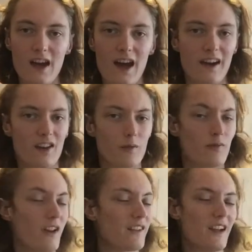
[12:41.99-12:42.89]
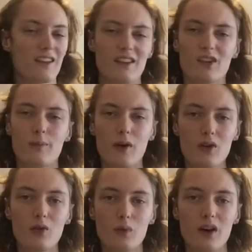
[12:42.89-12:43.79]
And it's a fantastic
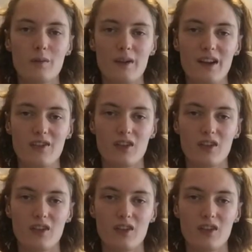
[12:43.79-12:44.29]
spoken word piece